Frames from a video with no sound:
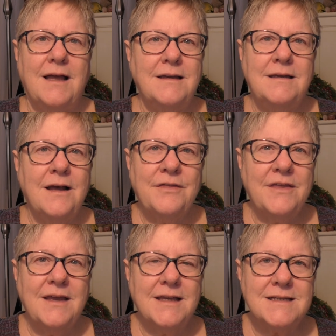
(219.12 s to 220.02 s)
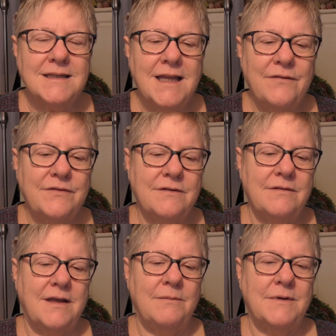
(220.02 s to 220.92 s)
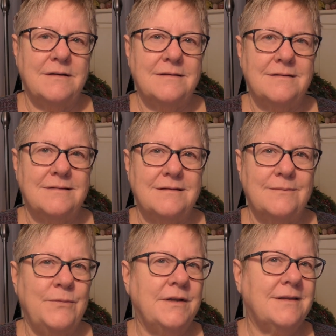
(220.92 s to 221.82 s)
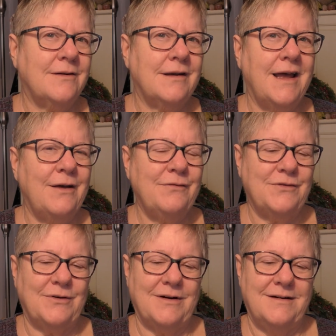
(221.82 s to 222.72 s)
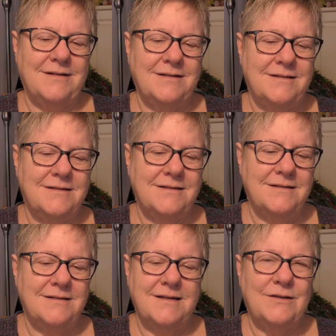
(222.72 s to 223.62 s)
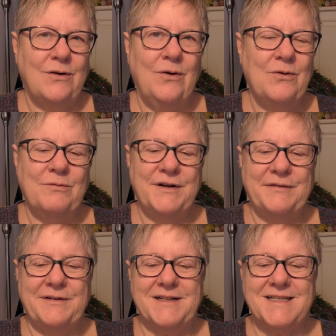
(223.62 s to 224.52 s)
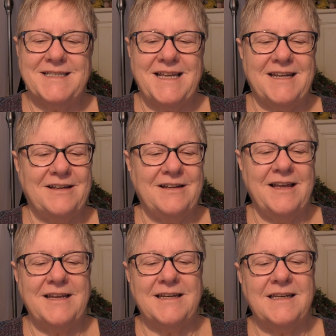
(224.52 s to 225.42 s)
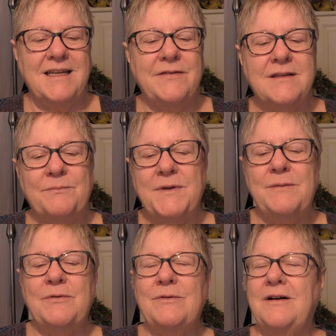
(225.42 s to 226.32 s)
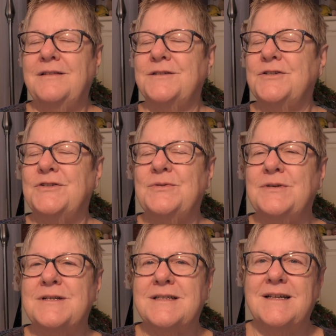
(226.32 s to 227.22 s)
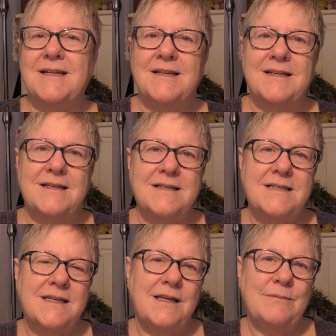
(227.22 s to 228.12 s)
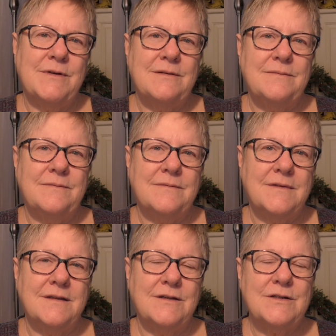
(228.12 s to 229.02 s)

nothing is left of them but their laughter. And the whole river is set alight, and even the people on the shores seem to